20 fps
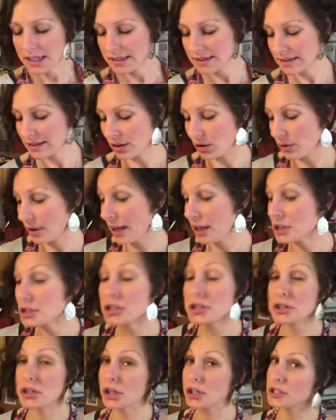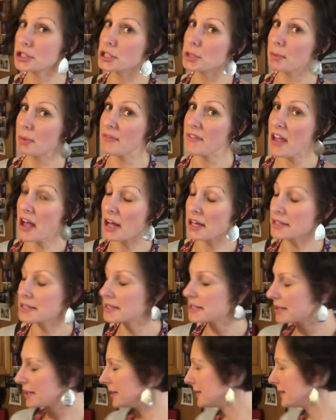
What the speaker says: So it'll just cook super fast.